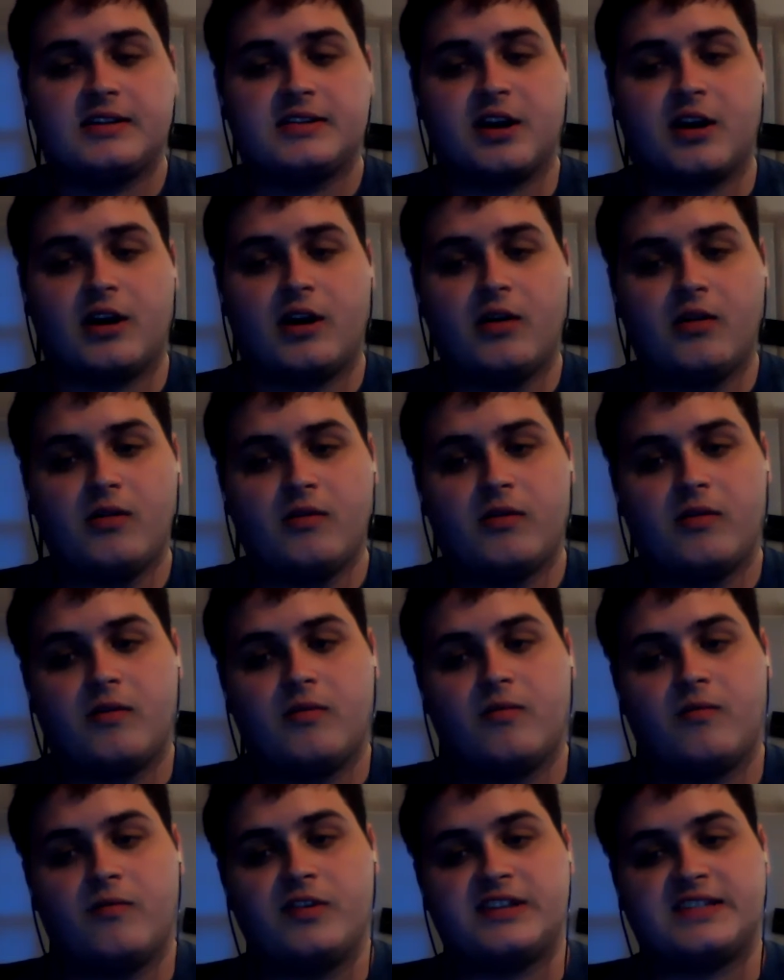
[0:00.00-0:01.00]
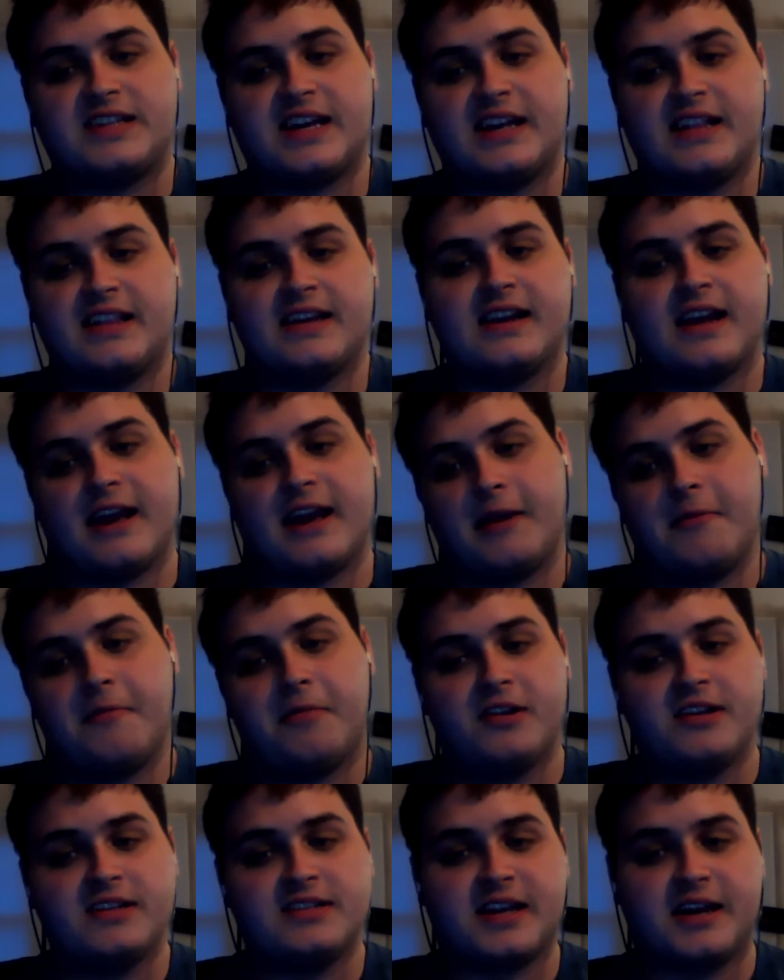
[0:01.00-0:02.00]
So we say that n
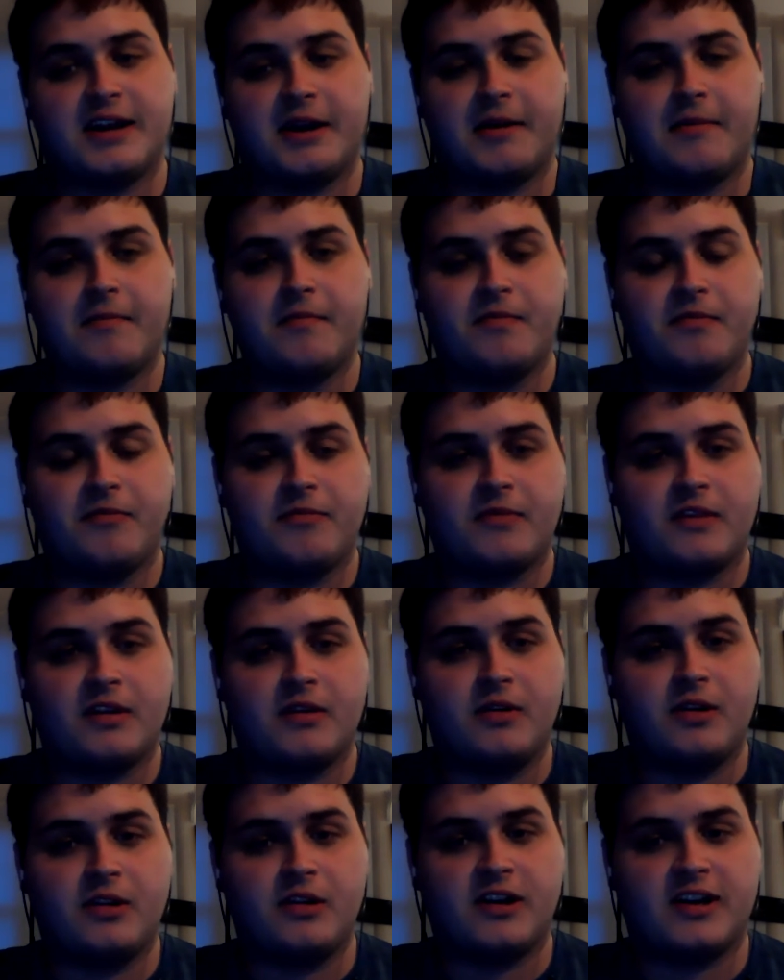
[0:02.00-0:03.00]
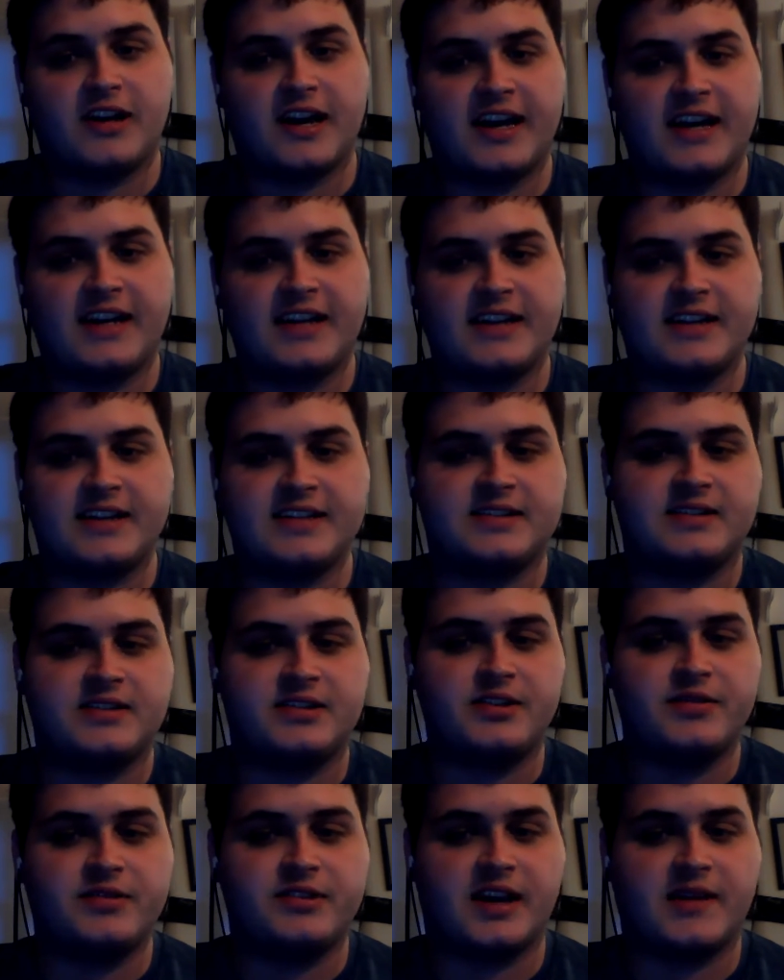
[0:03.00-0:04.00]
plus m, we look at it, it's
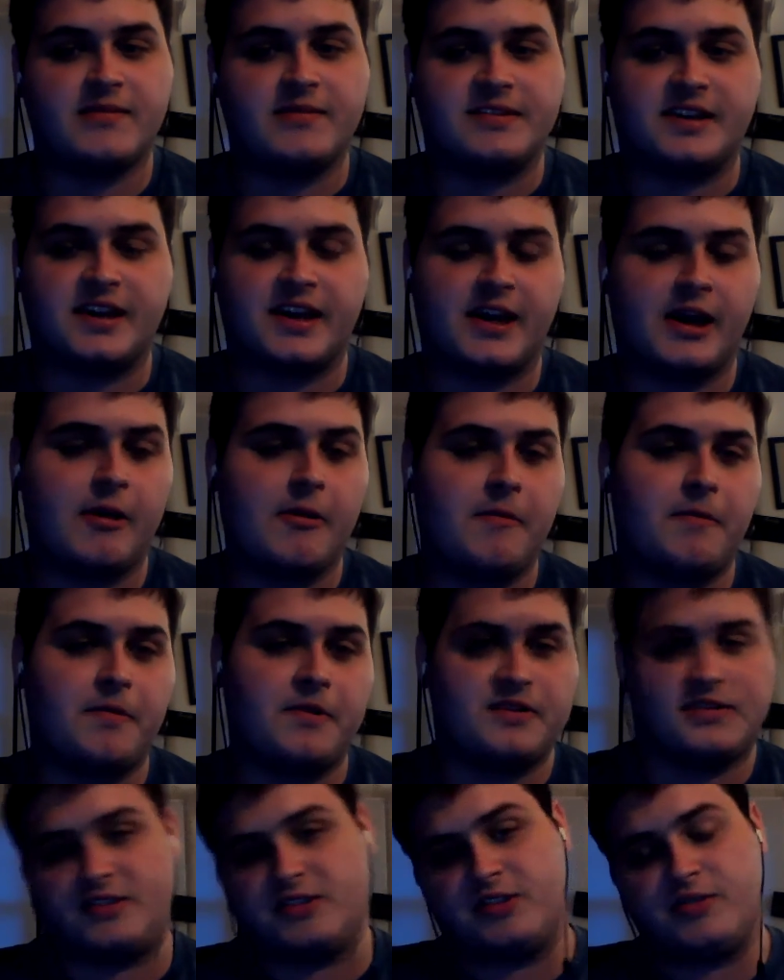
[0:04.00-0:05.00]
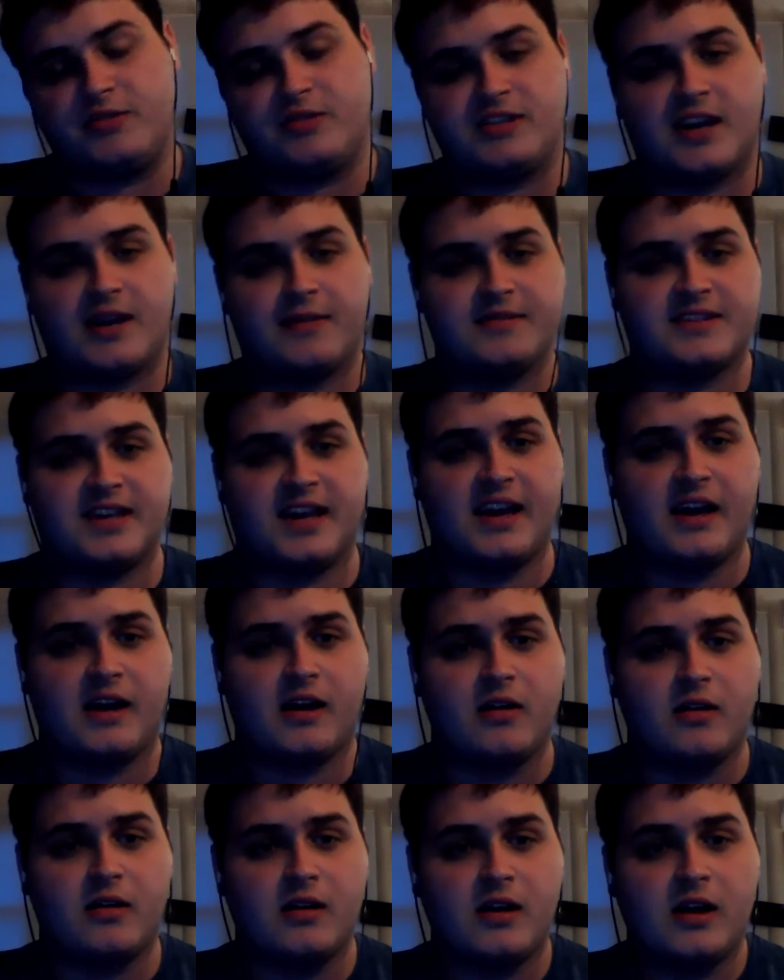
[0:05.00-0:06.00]
2 times k plus 2 times
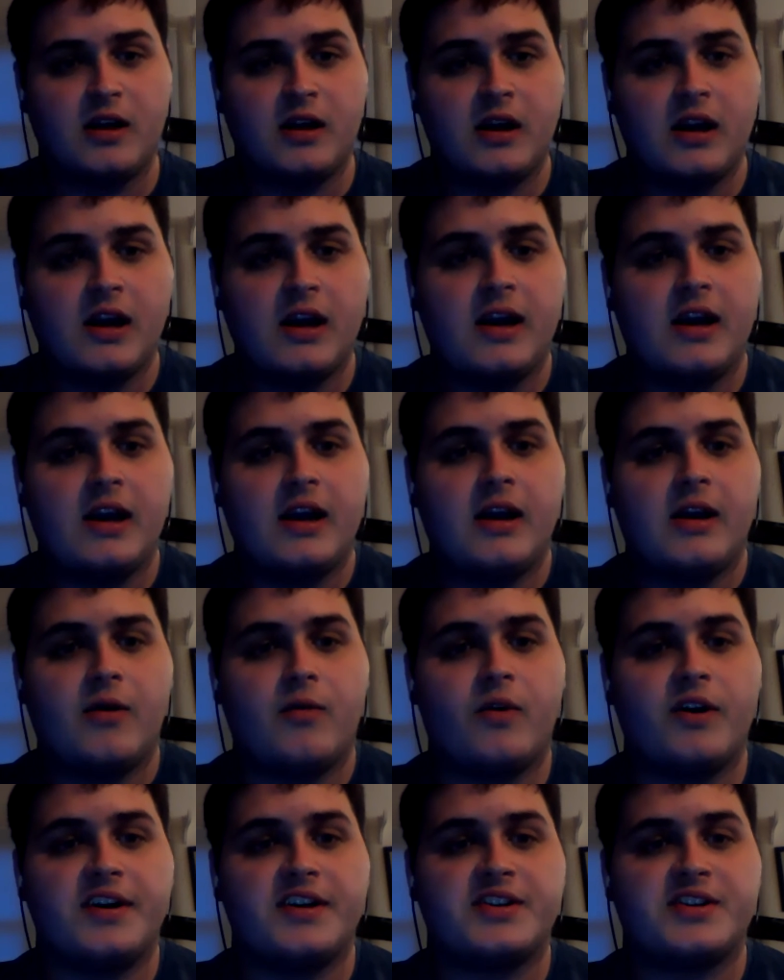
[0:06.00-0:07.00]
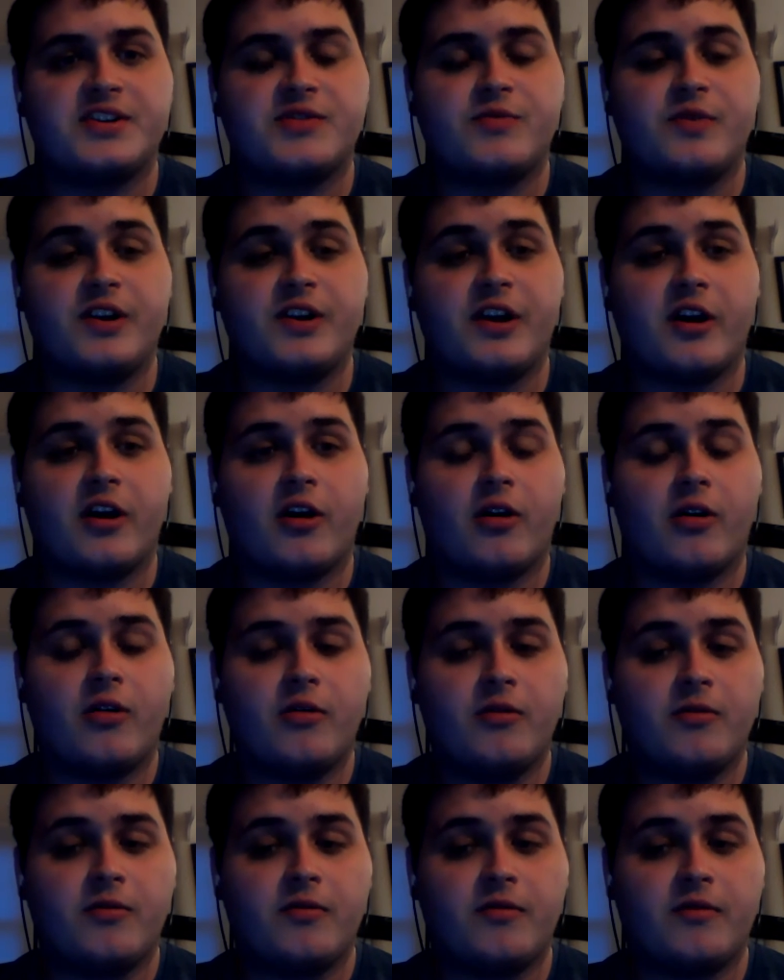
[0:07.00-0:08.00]
l, which we
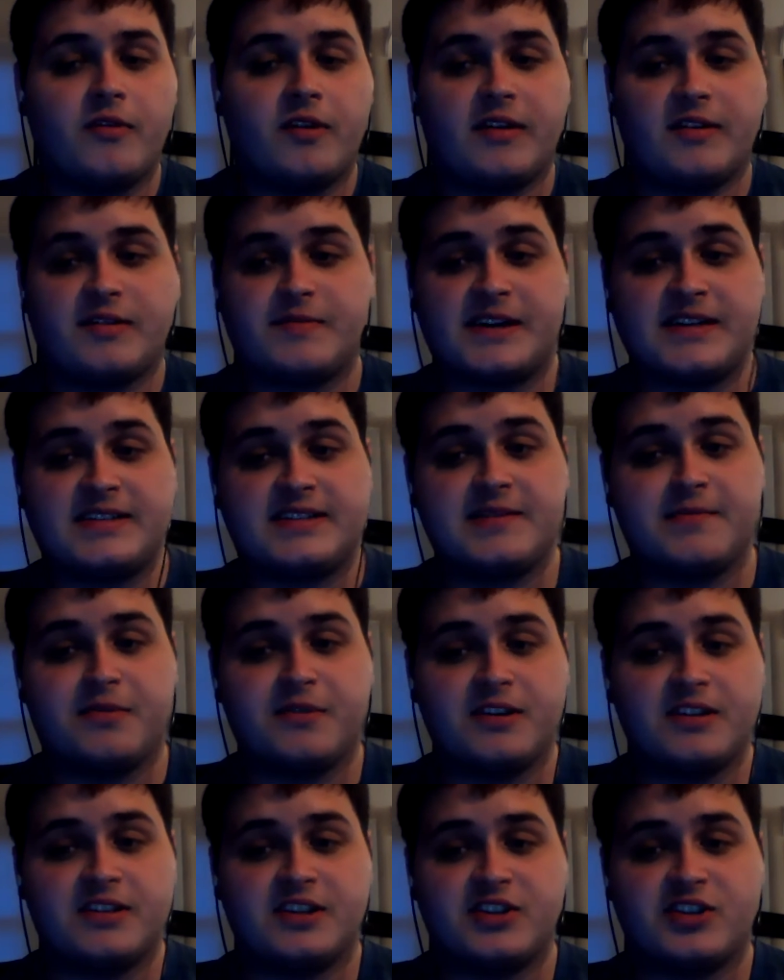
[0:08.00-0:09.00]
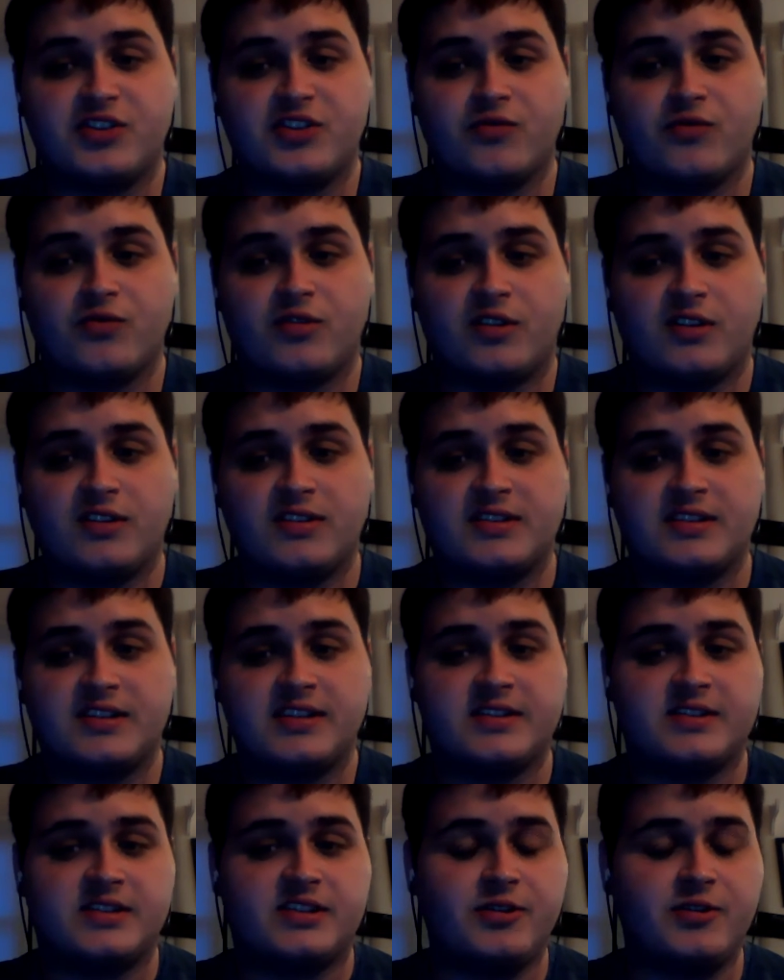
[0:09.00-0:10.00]
know by simple addition rules
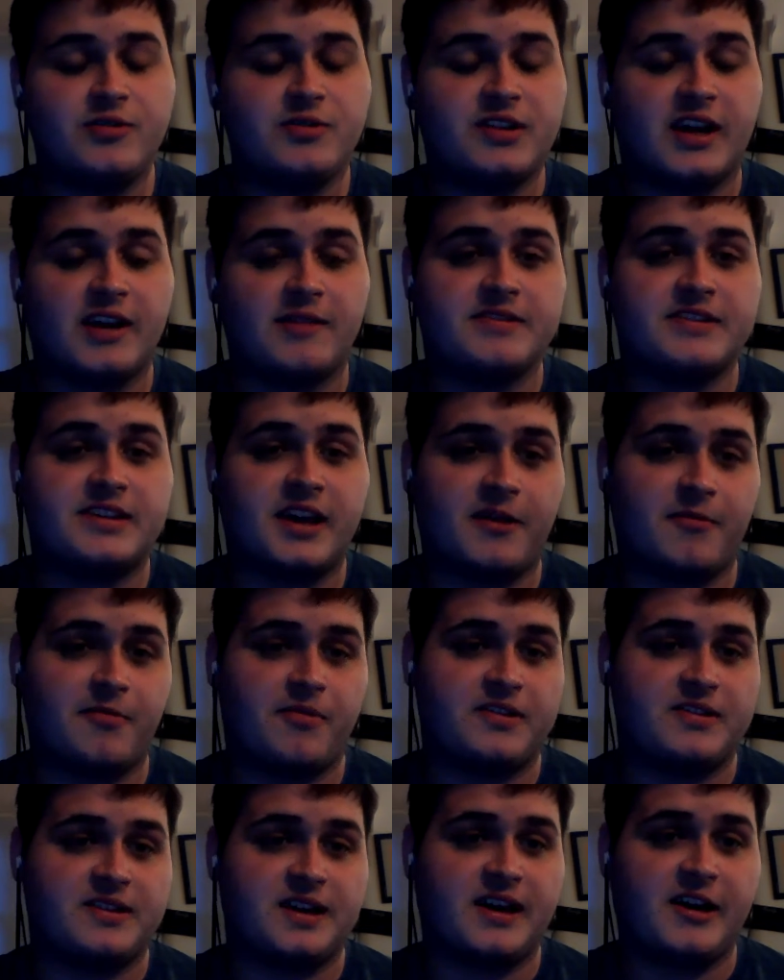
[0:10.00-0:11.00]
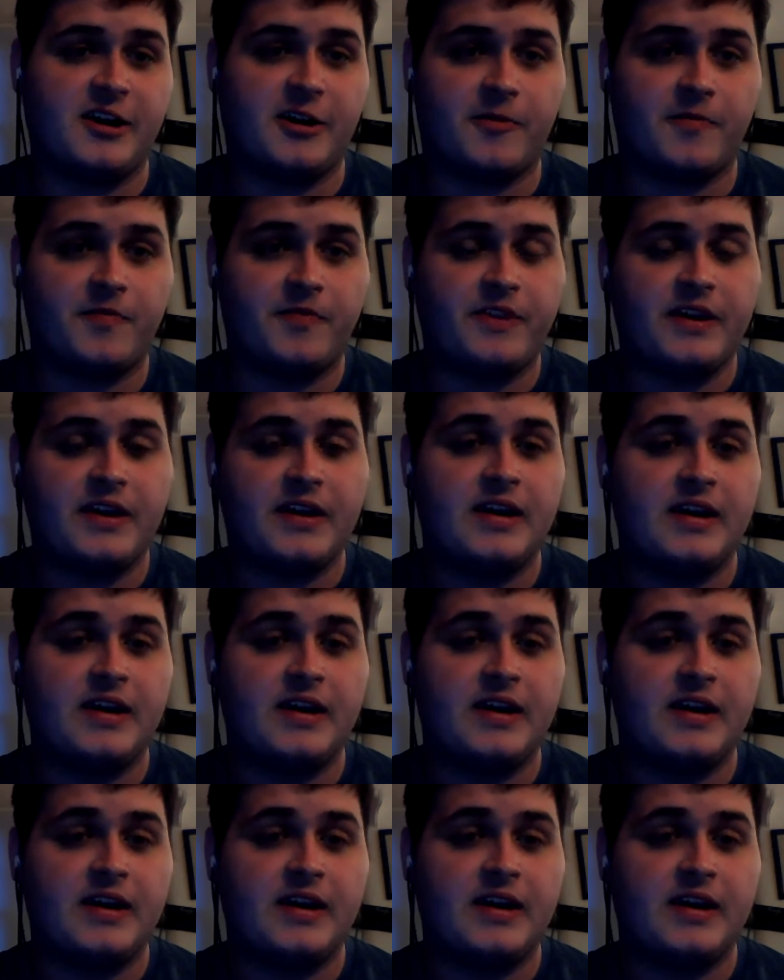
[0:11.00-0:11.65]
is 2 times k plus l.